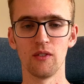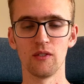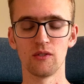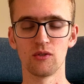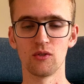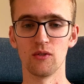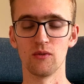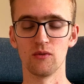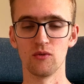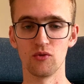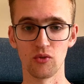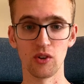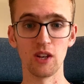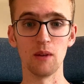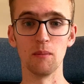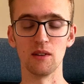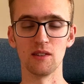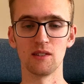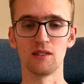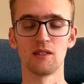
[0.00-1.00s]
sort of
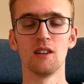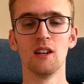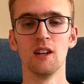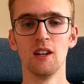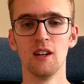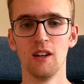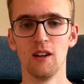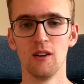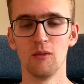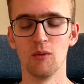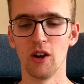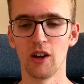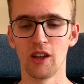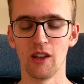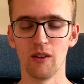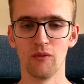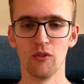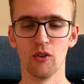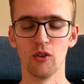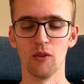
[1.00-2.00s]
dreamers
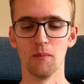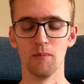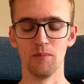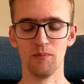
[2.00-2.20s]
working for them.